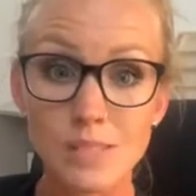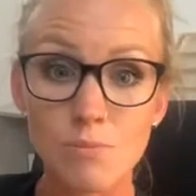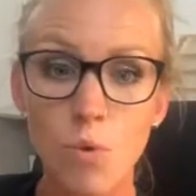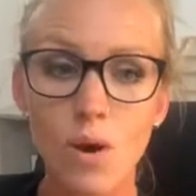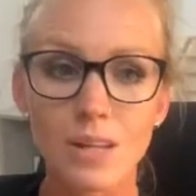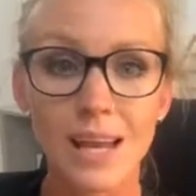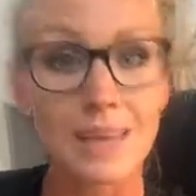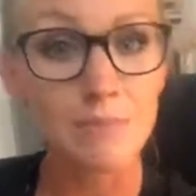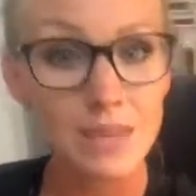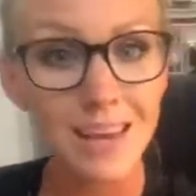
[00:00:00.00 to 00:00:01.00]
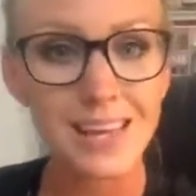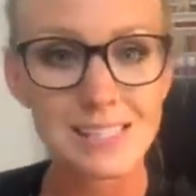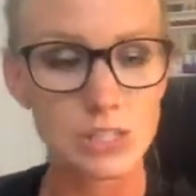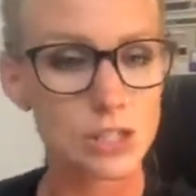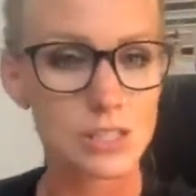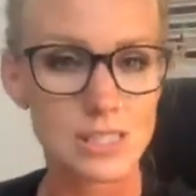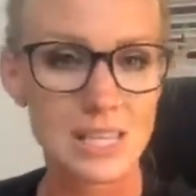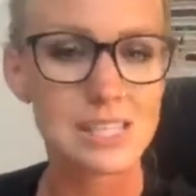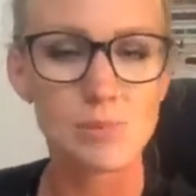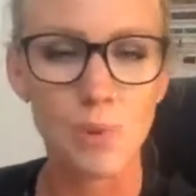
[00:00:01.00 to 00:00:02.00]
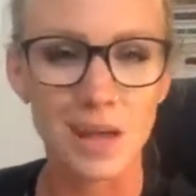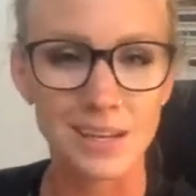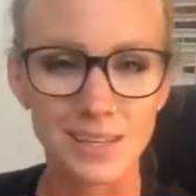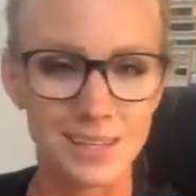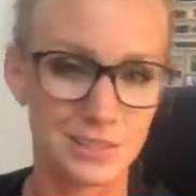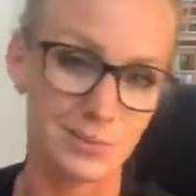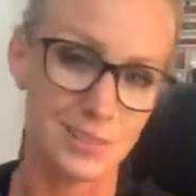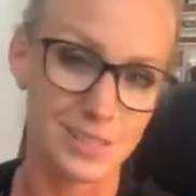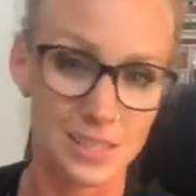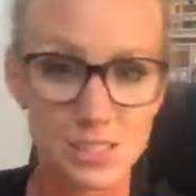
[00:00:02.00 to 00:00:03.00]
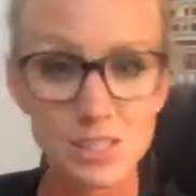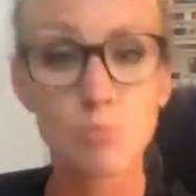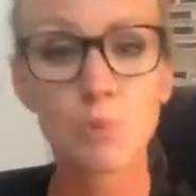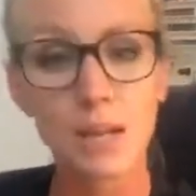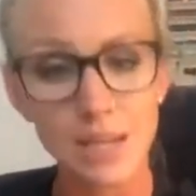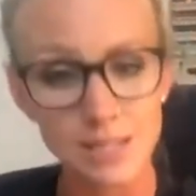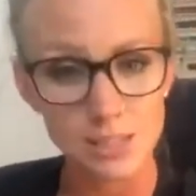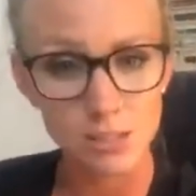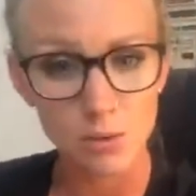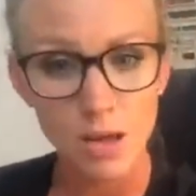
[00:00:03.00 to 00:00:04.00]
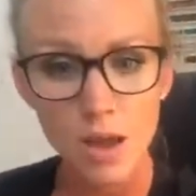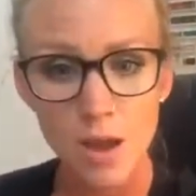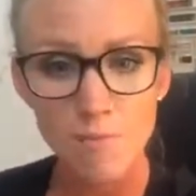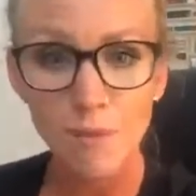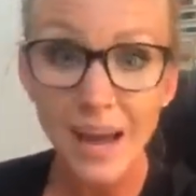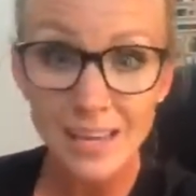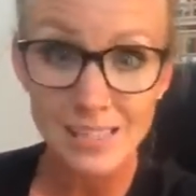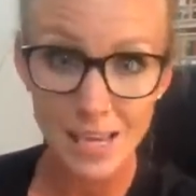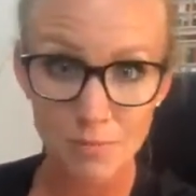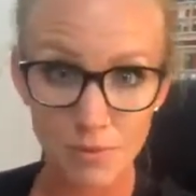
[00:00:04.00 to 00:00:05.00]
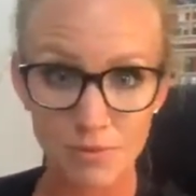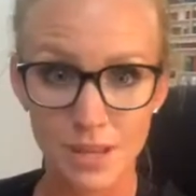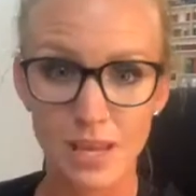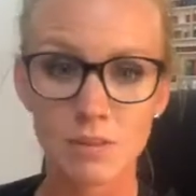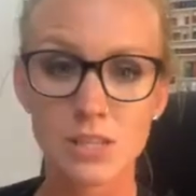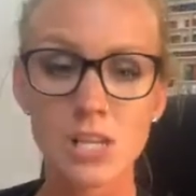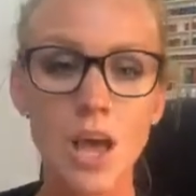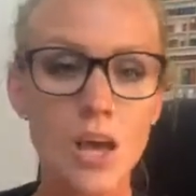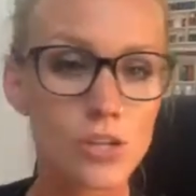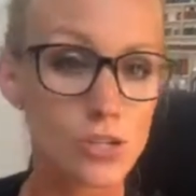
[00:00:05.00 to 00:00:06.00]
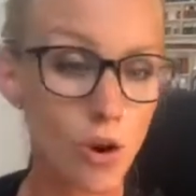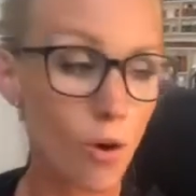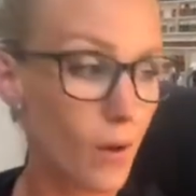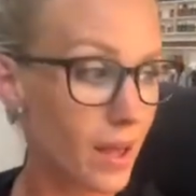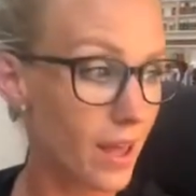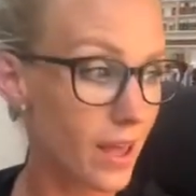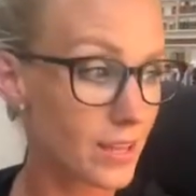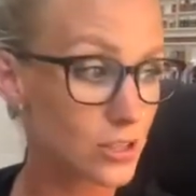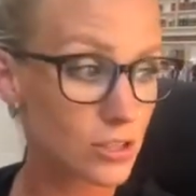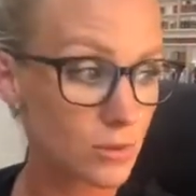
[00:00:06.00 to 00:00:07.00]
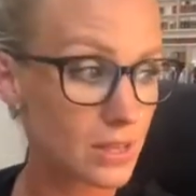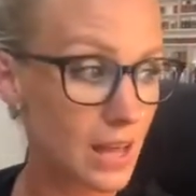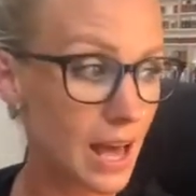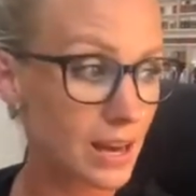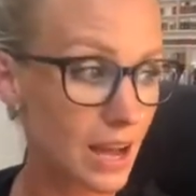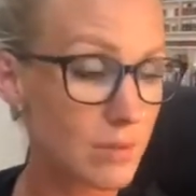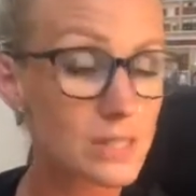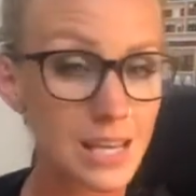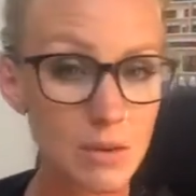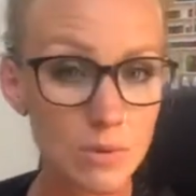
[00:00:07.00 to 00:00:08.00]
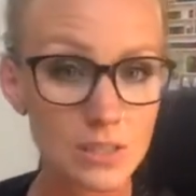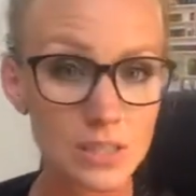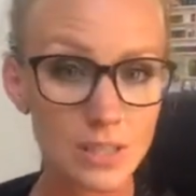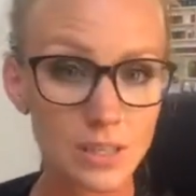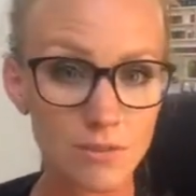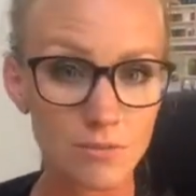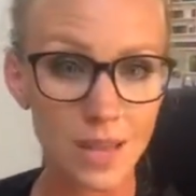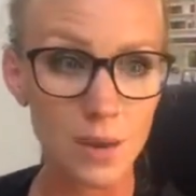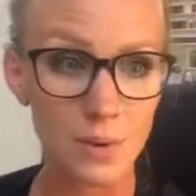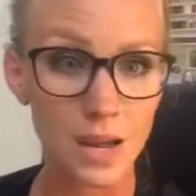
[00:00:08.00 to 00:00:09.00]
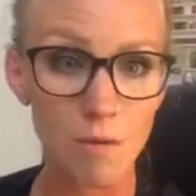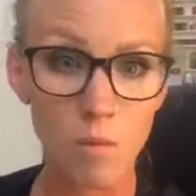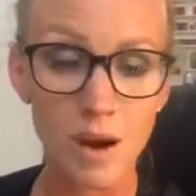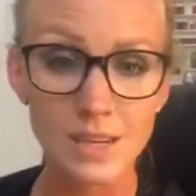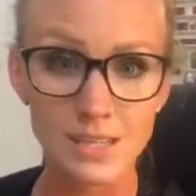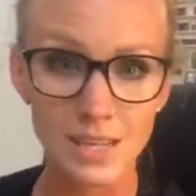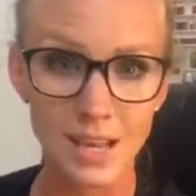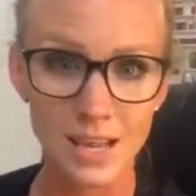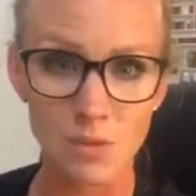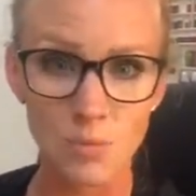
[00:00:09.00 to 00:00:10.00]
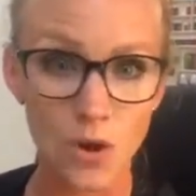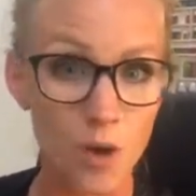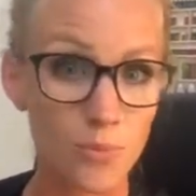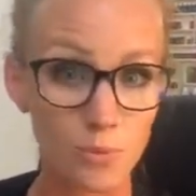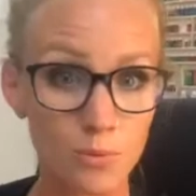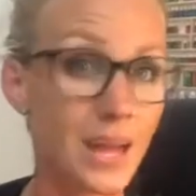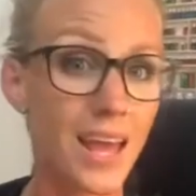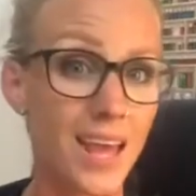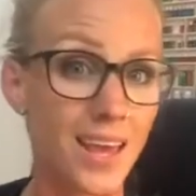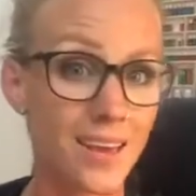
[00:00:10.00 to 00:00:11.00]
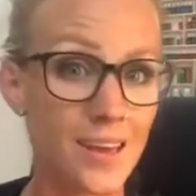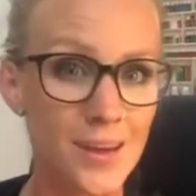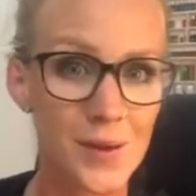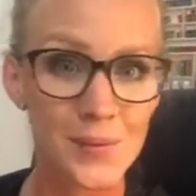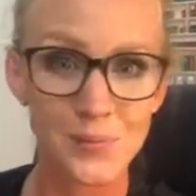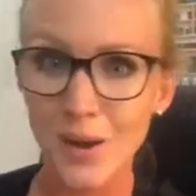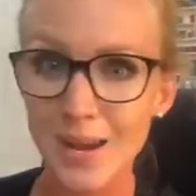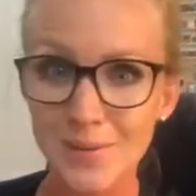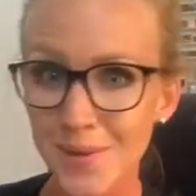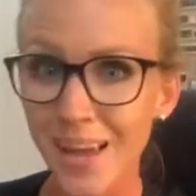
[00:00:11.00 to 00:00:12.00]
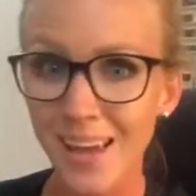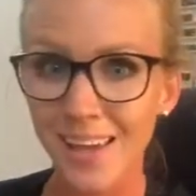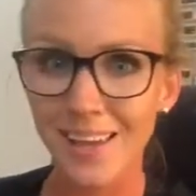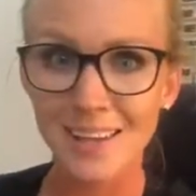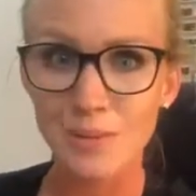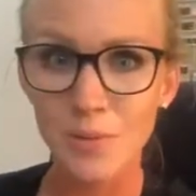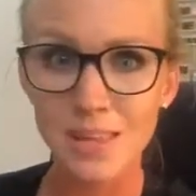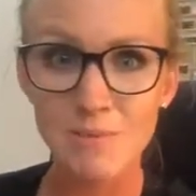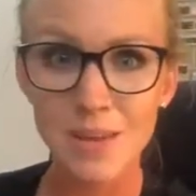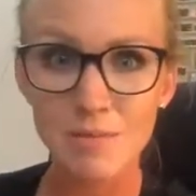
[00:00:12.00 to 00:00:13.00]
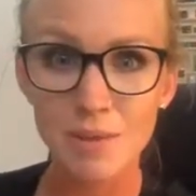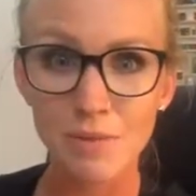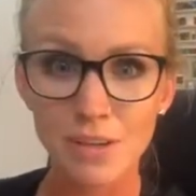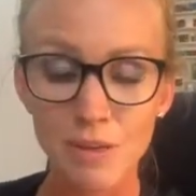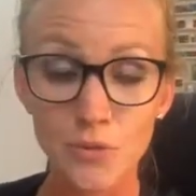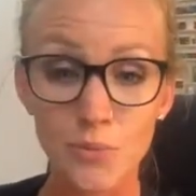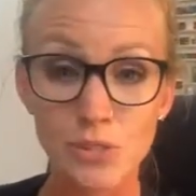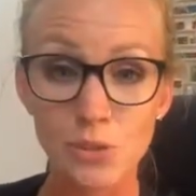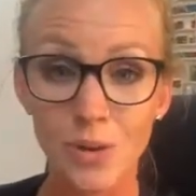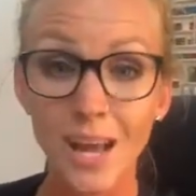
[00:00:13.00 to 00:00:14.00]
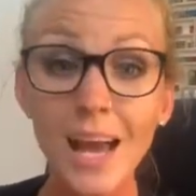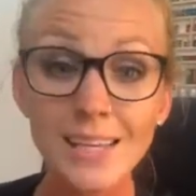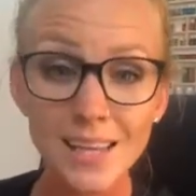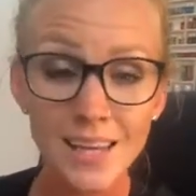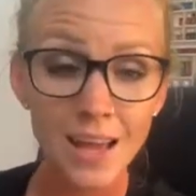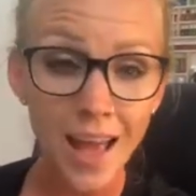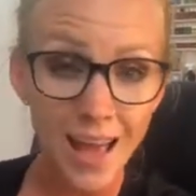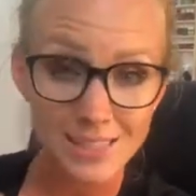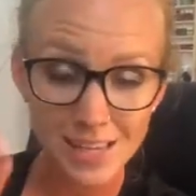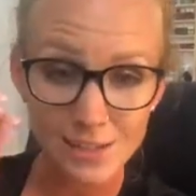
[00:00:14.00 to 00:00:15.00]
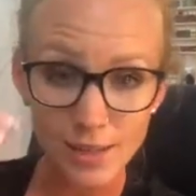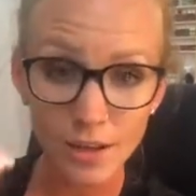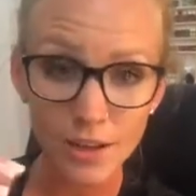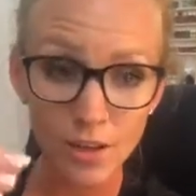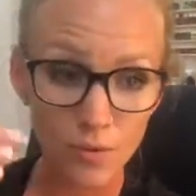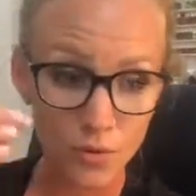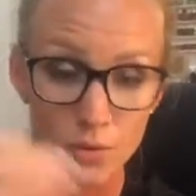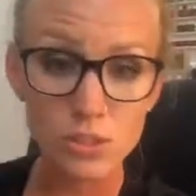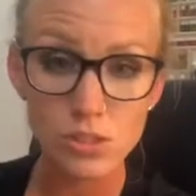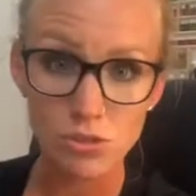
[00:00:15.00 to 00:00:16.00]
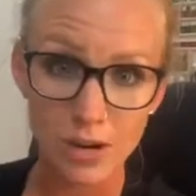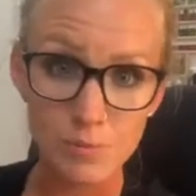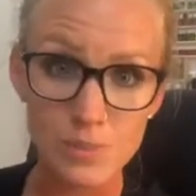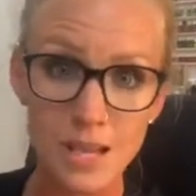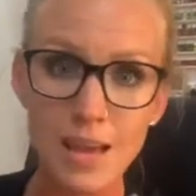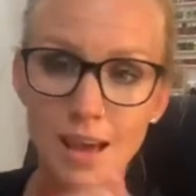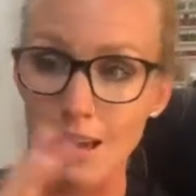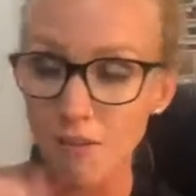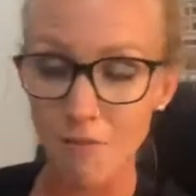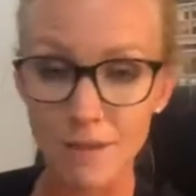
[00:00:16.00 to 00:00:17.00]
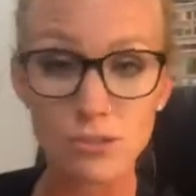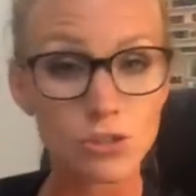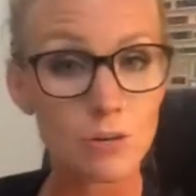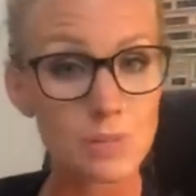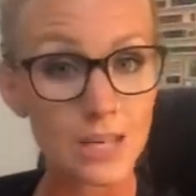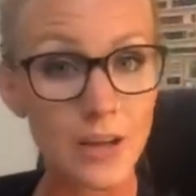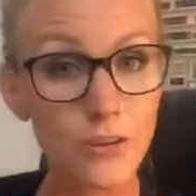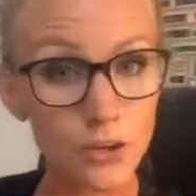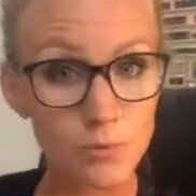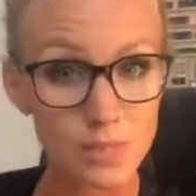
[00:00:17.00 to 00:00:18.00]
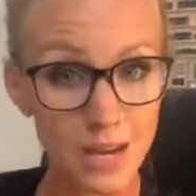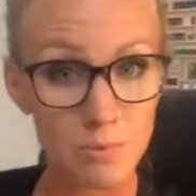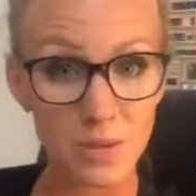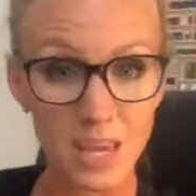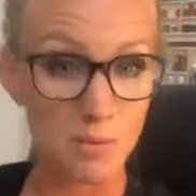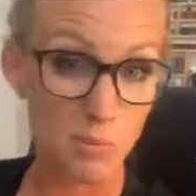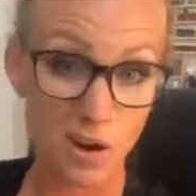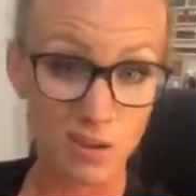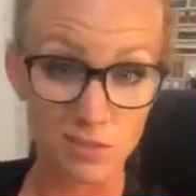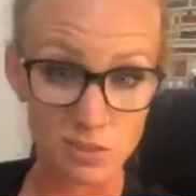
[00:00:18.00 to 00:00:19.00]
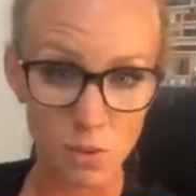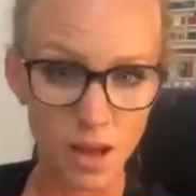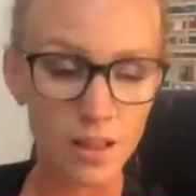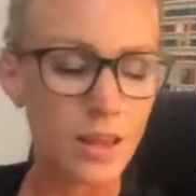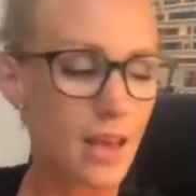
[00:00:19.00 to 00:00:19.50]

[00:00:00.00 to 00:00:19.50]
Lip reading: more like me. I guess it should say spun and not twisted. Just spun it into my type of language. So in doing that, I was able to convey what I wanted in the proper way right away, in the way that made me feel comfortable. So what I did is I took those scripts and I found scripts in other groups that I became a part of as well.